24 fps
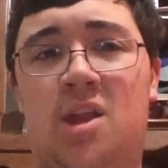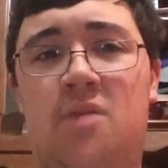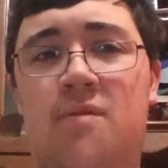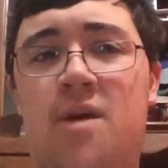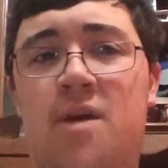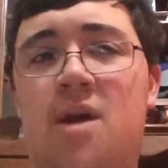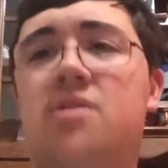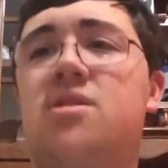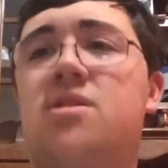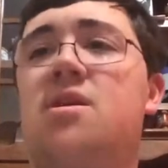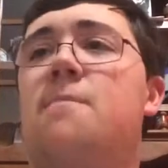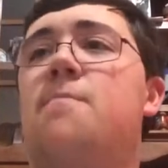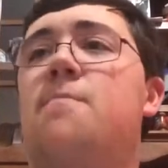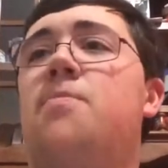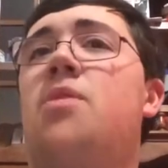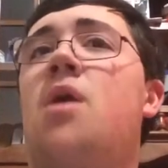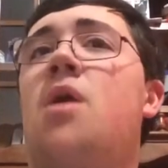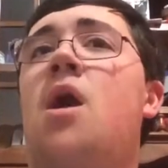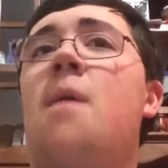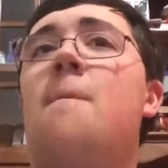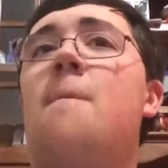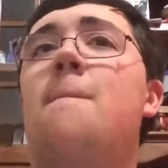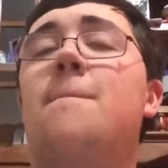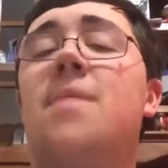around him.
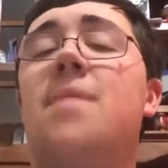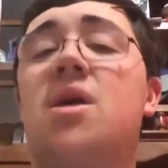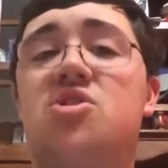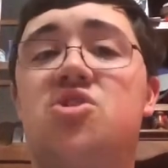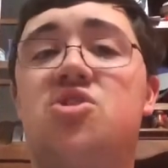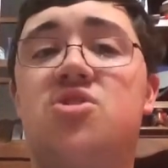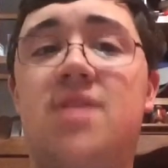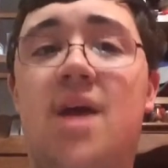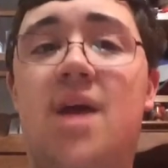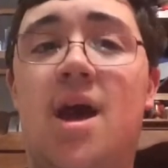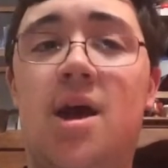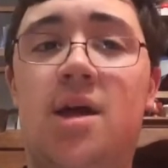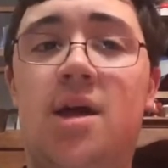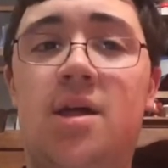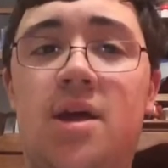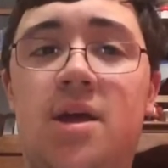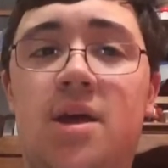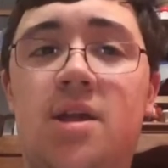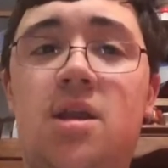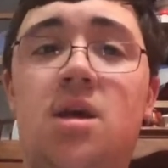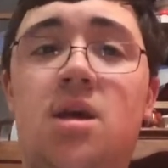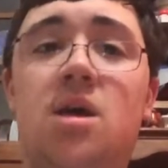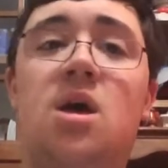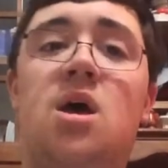Not much
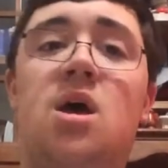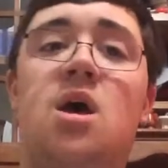talent.